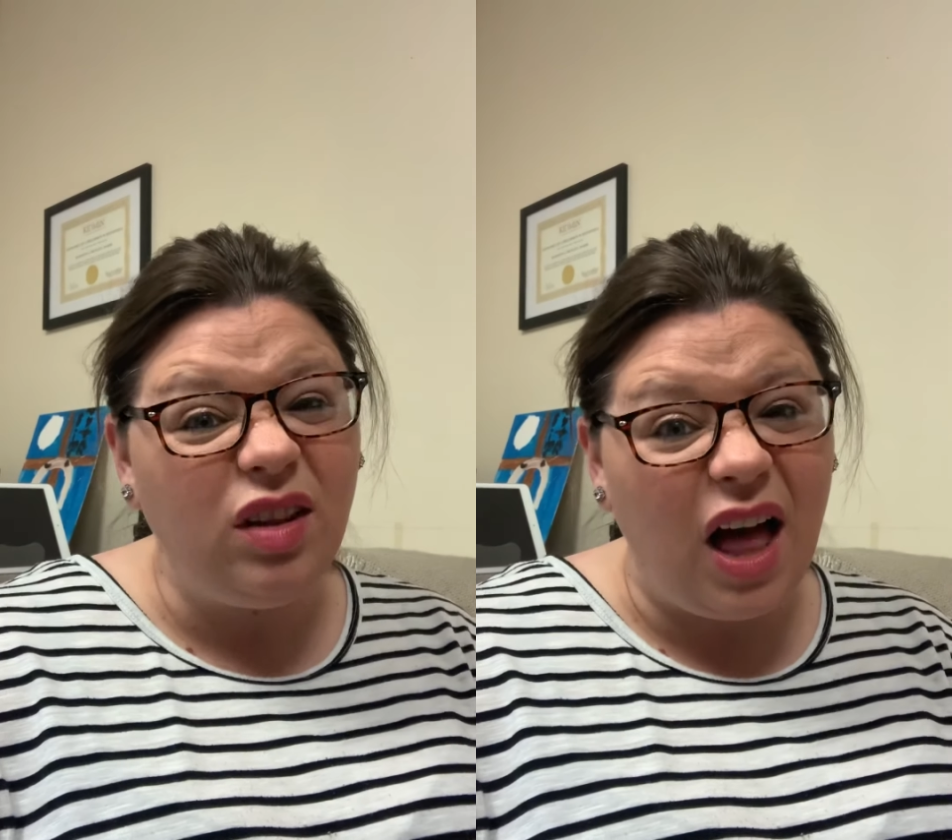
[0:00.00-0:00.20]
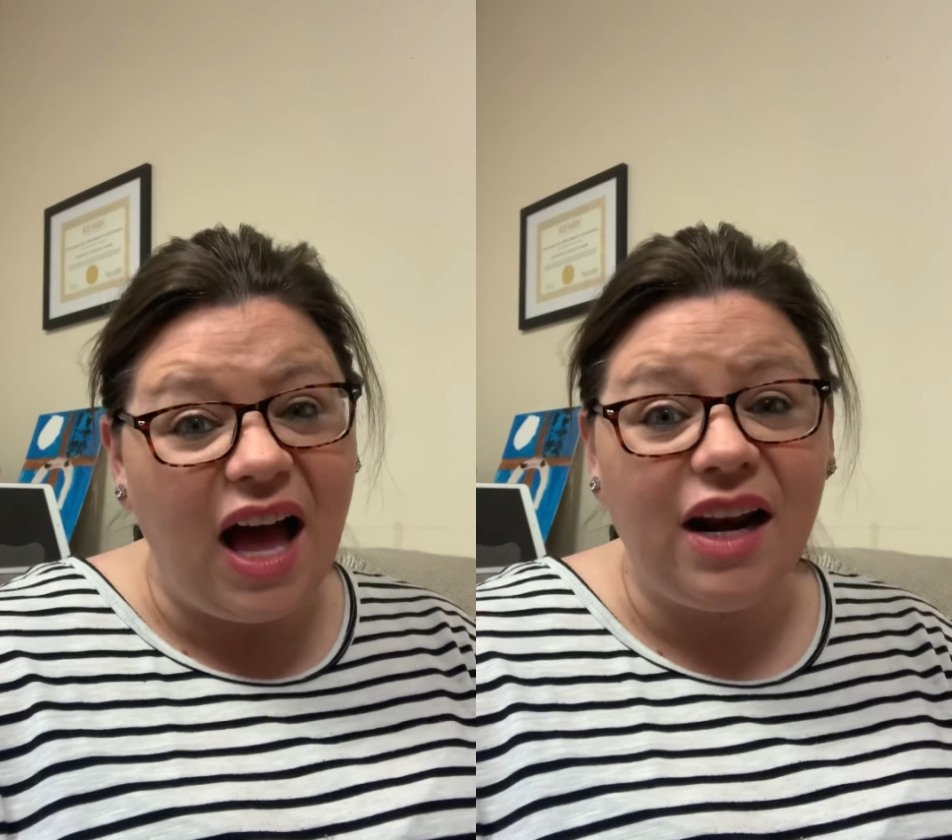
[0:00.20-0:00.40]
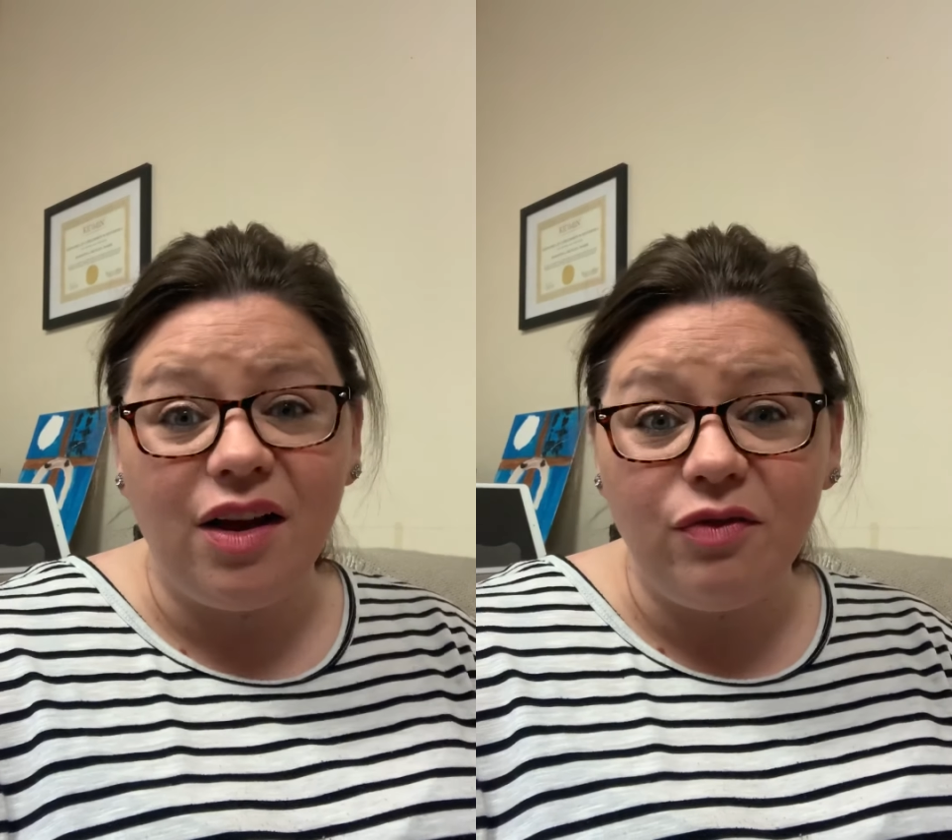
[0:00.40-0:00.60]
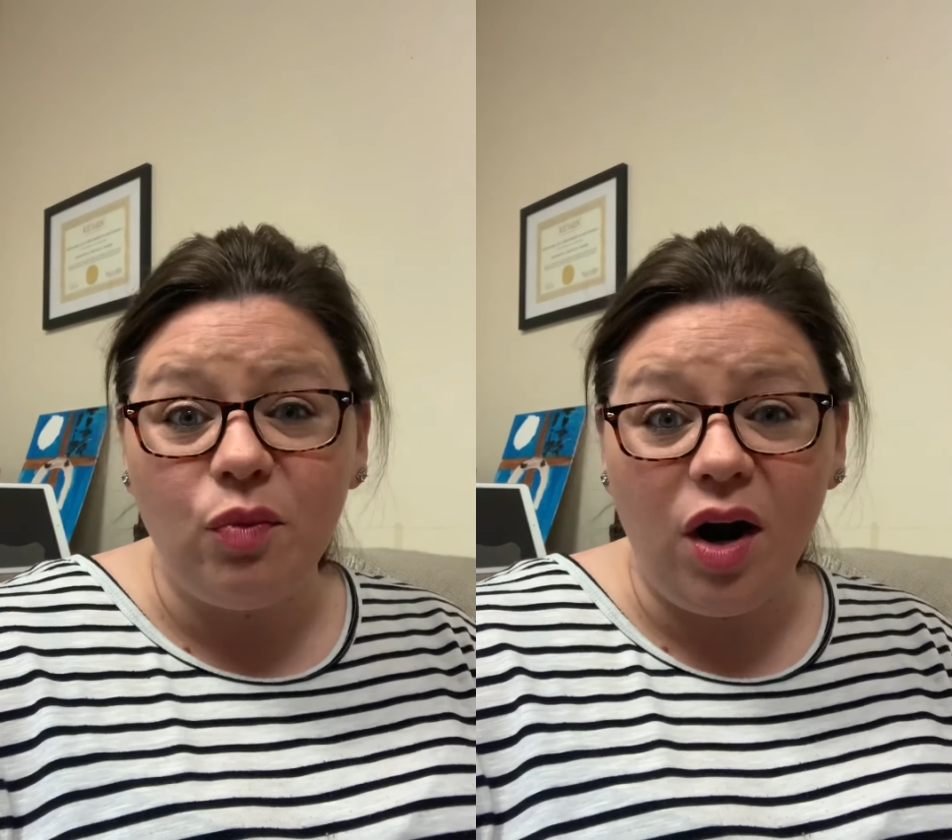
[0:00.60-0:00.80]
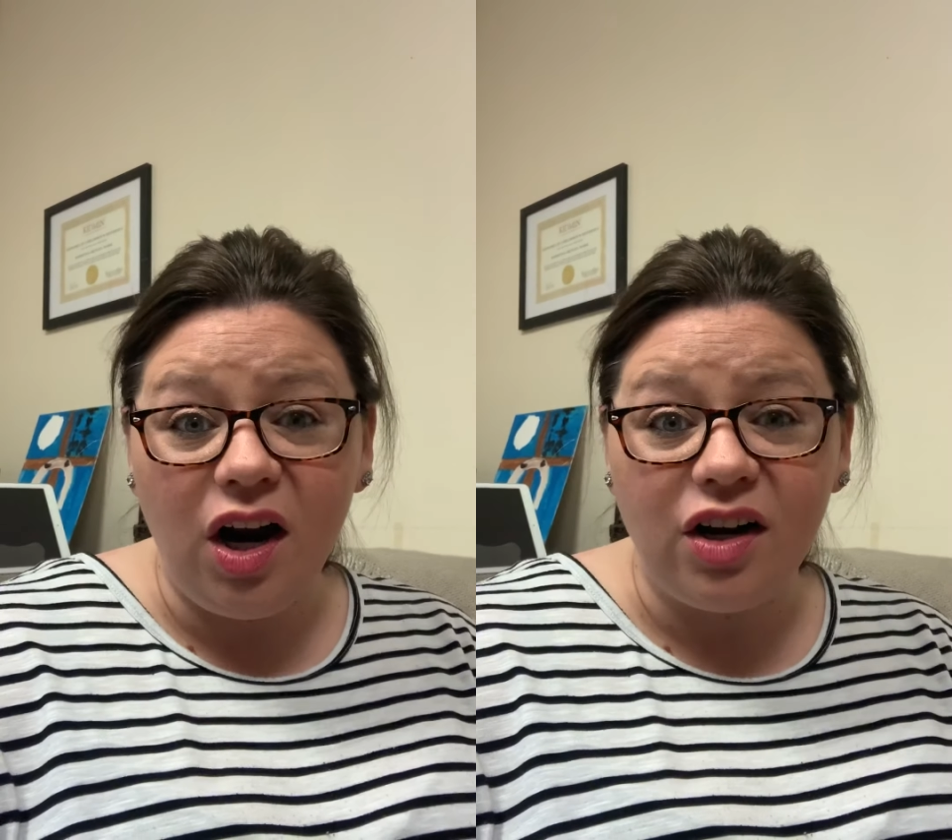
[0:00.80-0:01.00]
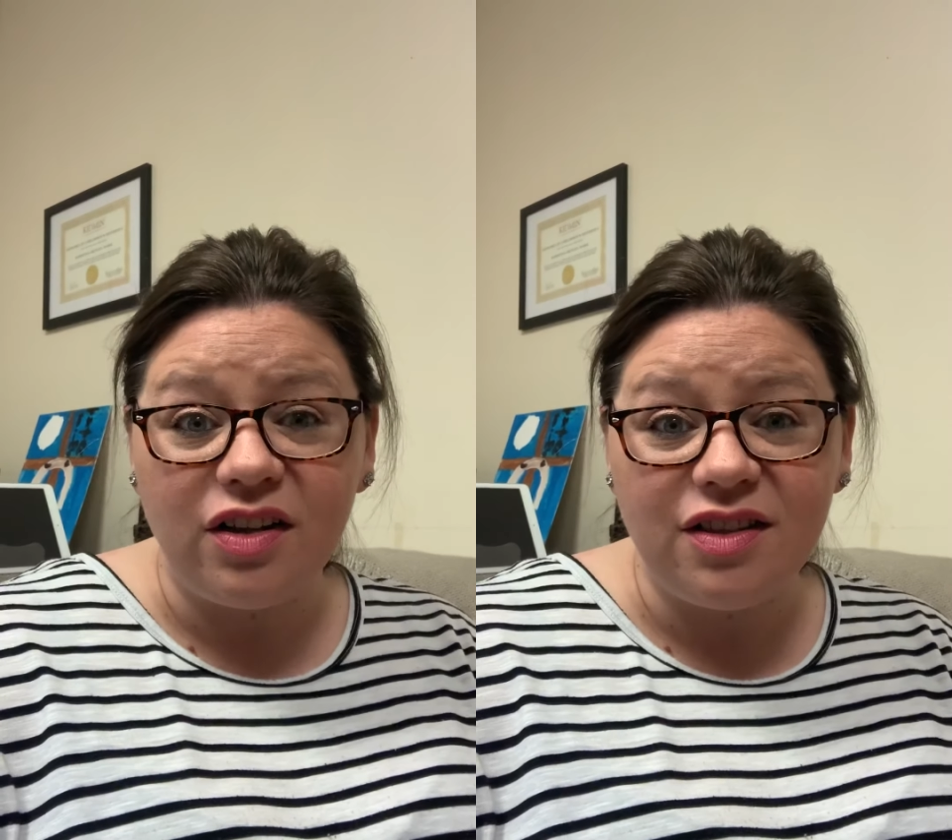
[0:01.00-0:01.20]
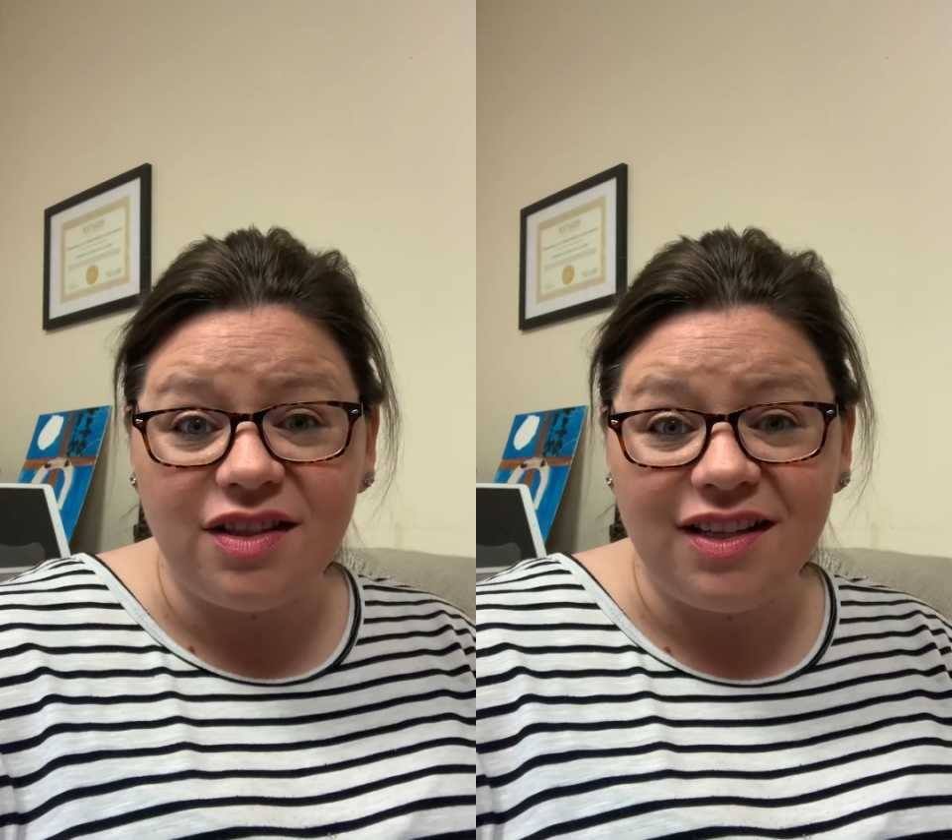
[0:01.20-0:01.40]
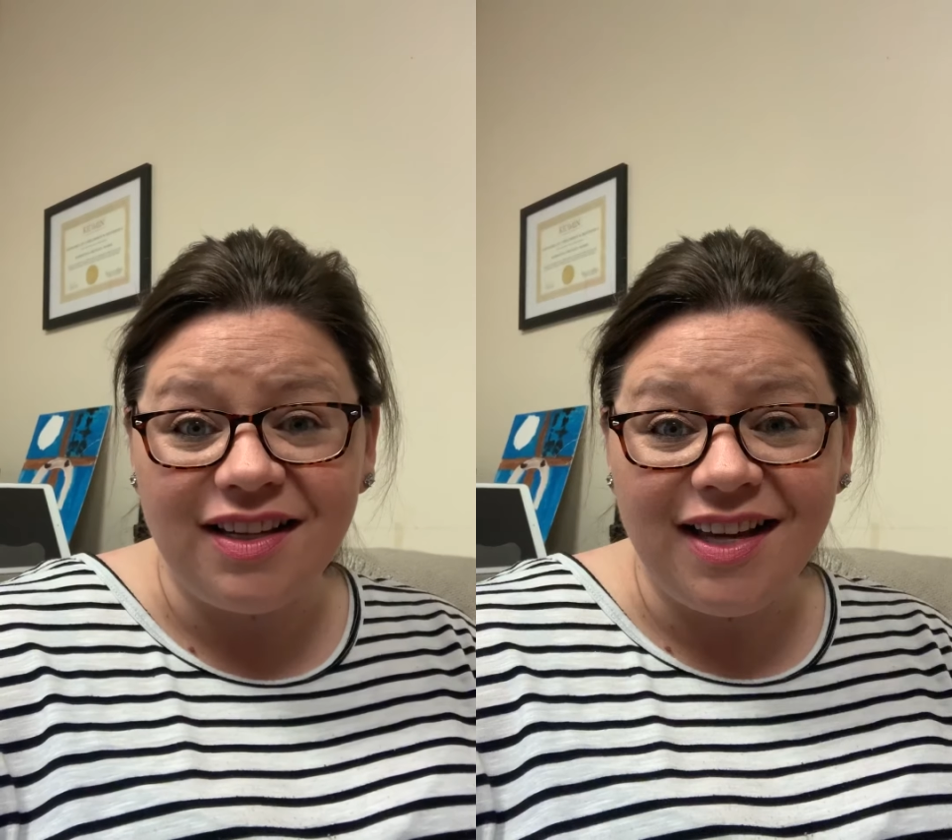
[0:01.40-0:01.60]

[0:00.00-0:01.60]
lot of words.